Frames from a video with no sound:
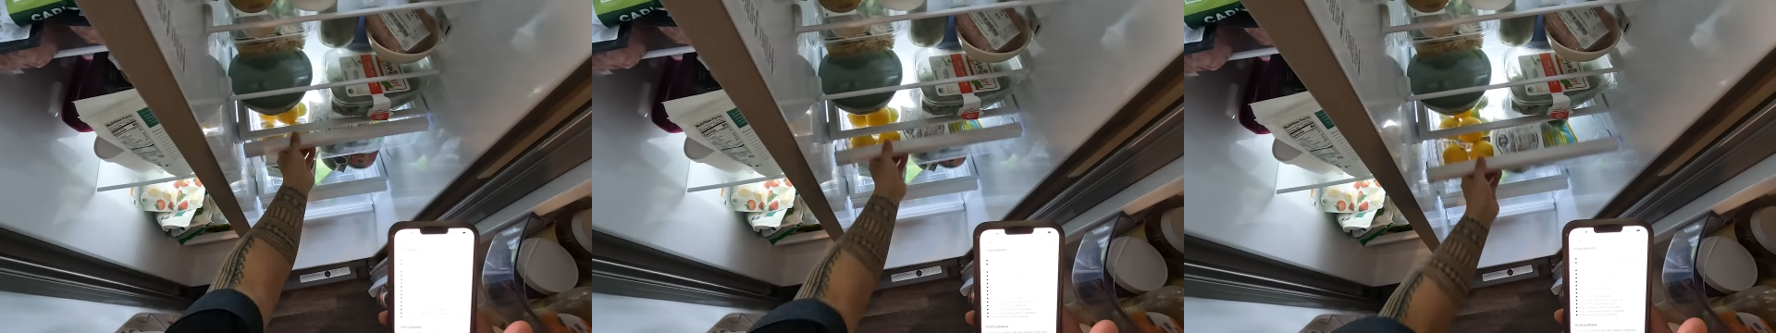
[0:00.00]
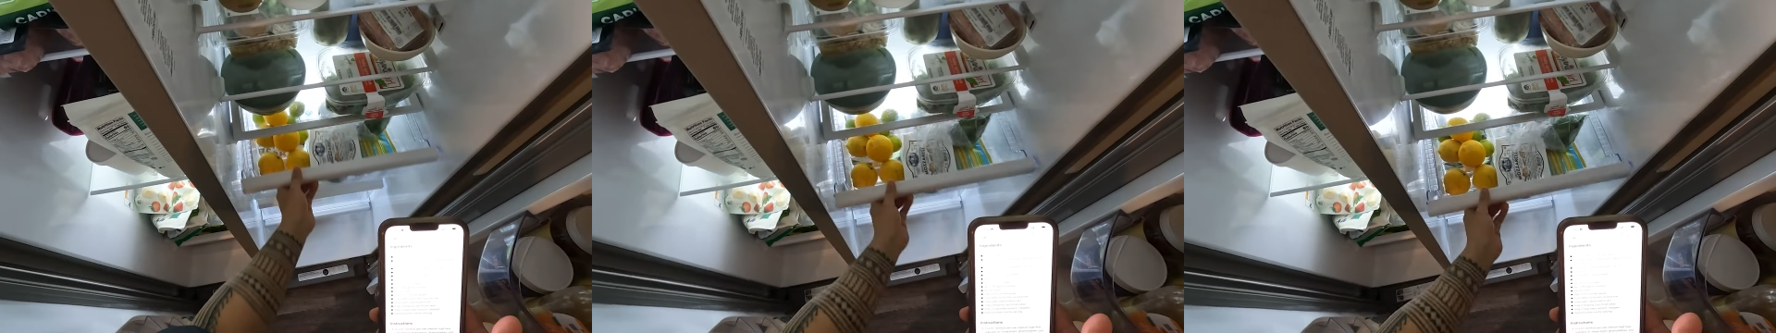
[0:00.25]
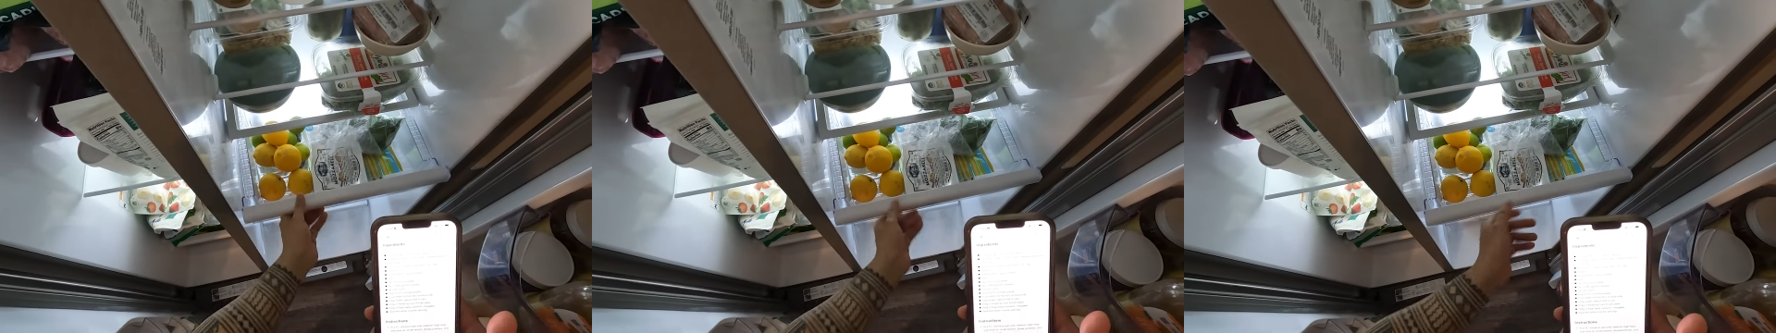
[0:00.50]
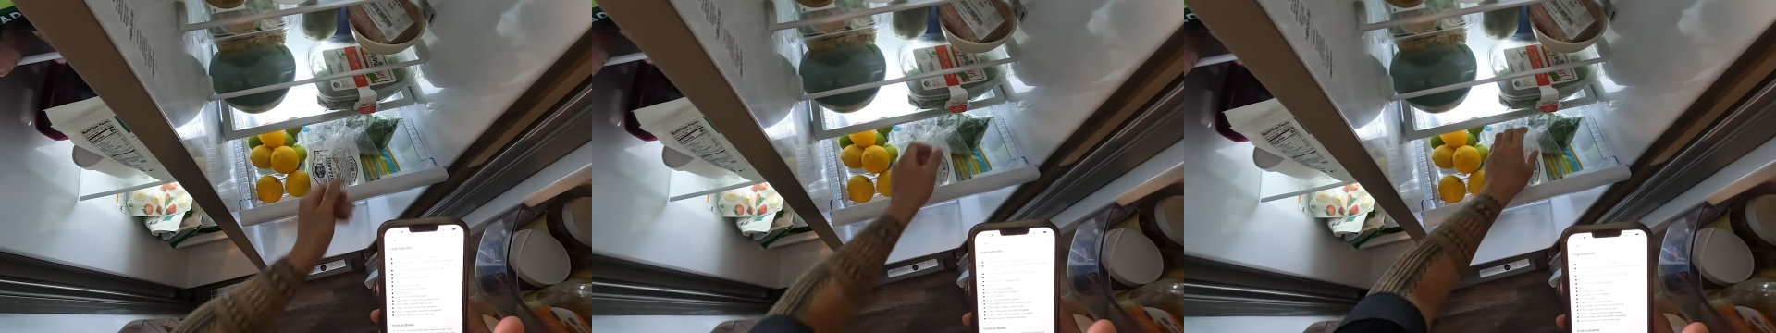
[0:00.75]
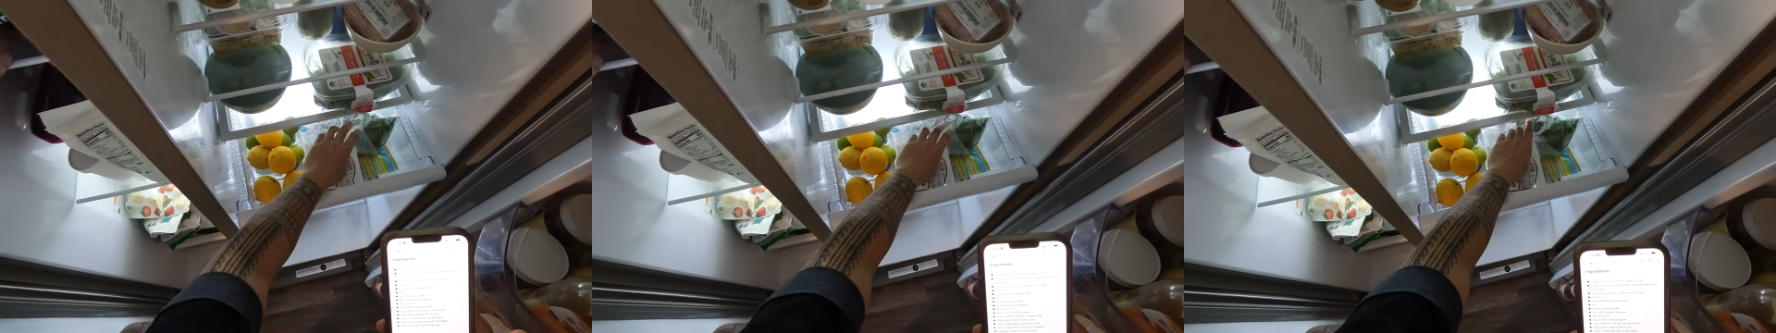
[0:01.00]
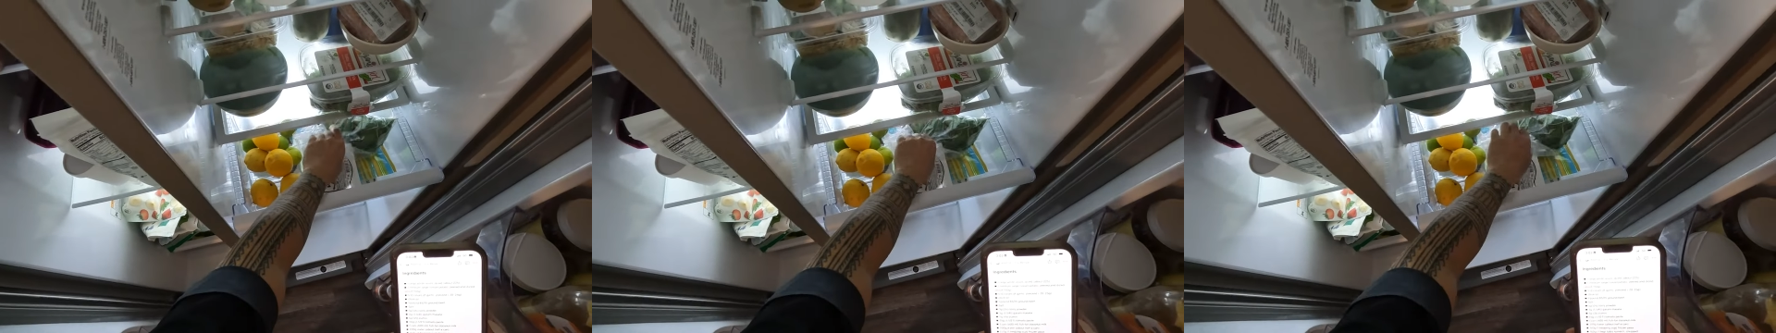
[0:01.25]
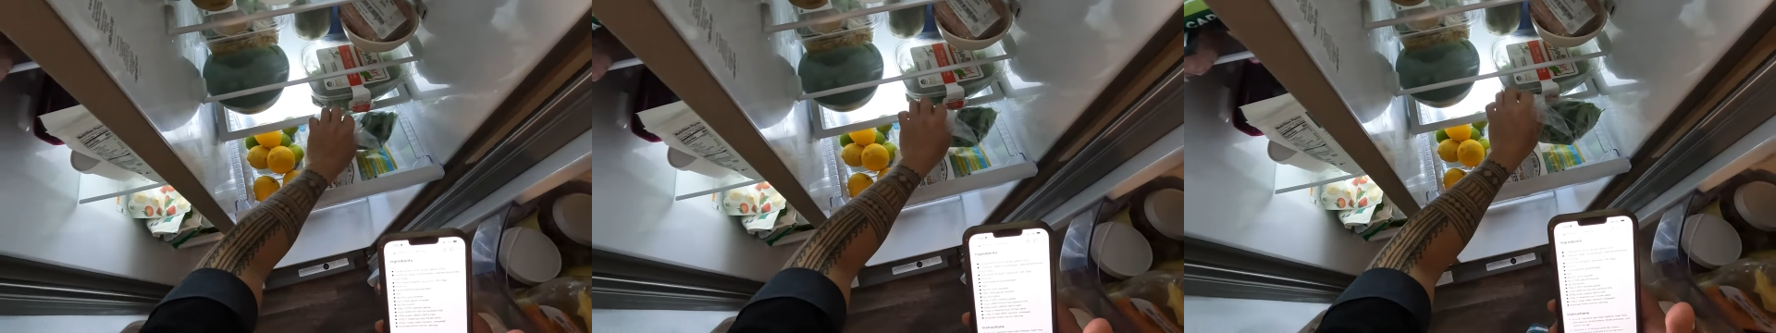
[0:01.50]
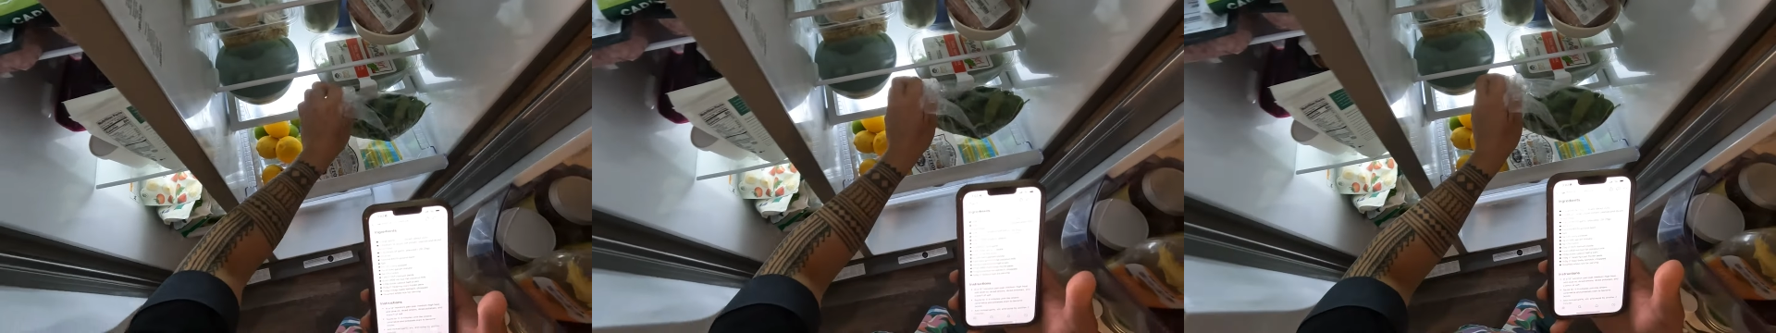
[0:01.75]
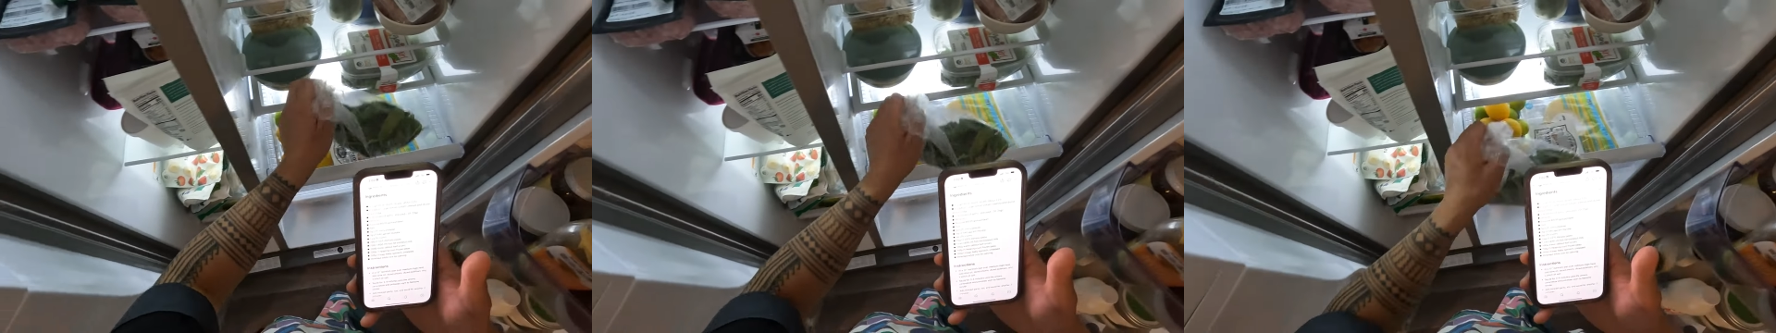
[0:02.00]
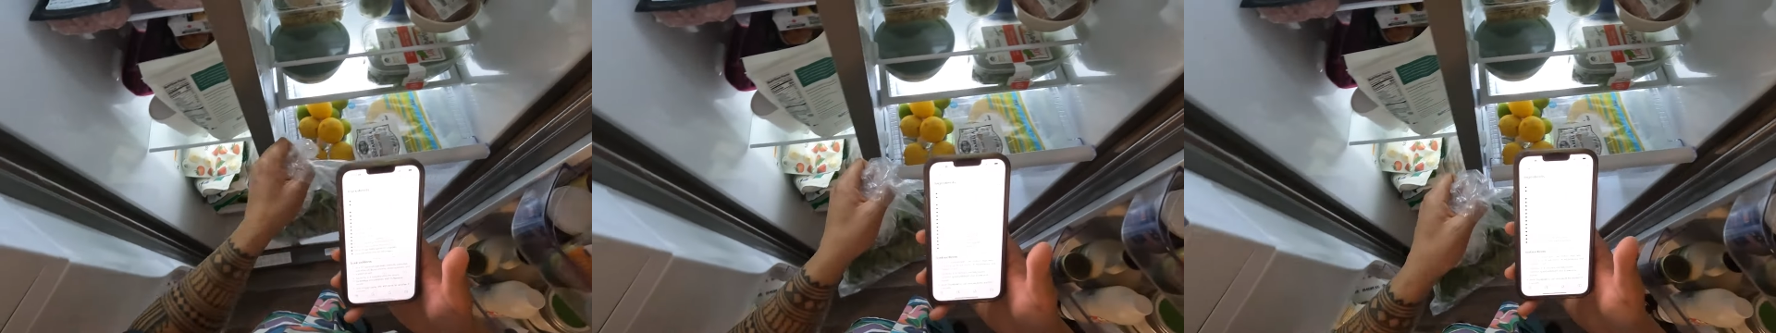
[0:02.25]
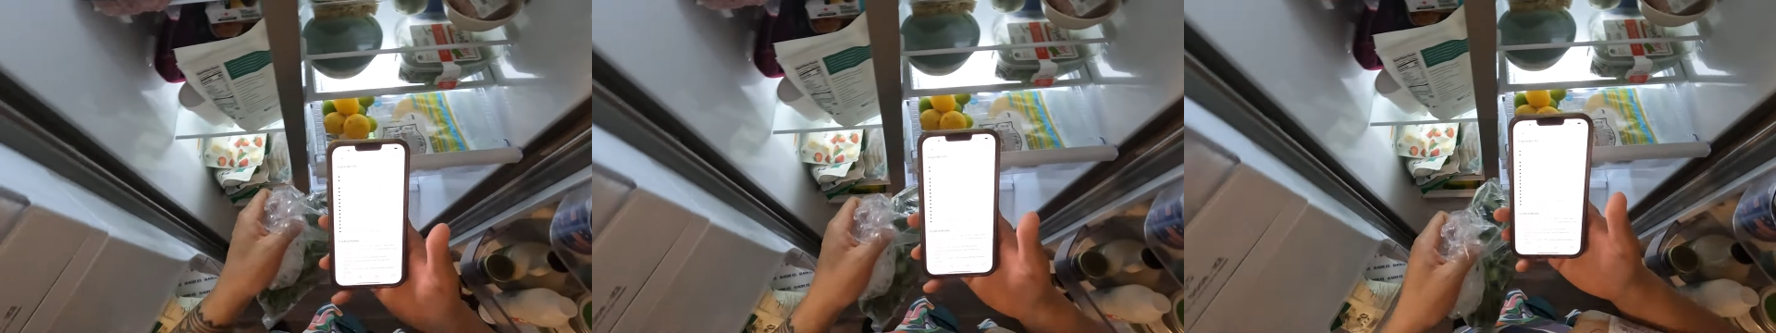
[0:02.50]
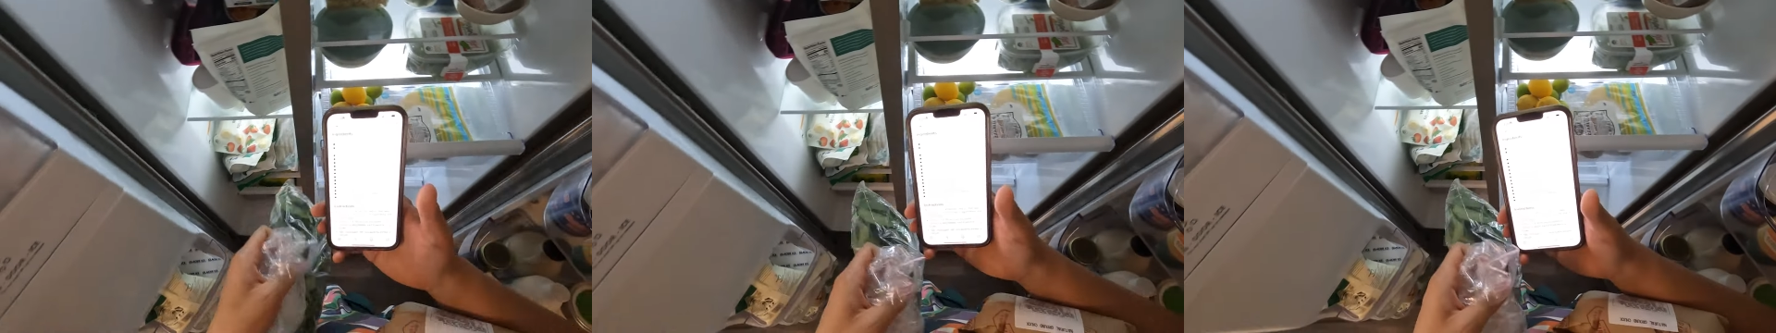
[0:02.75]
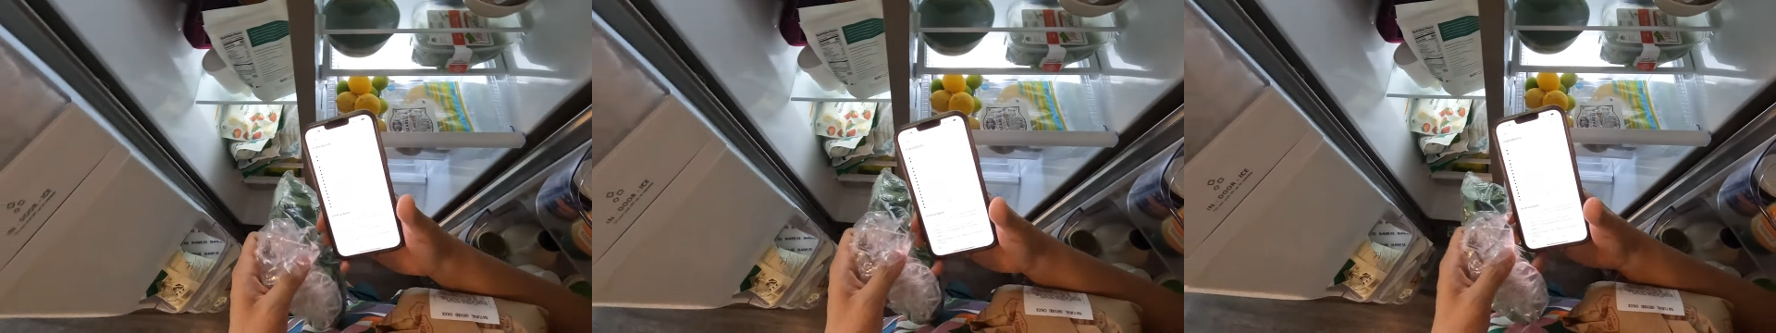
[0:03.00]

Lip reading: (no speaker visible)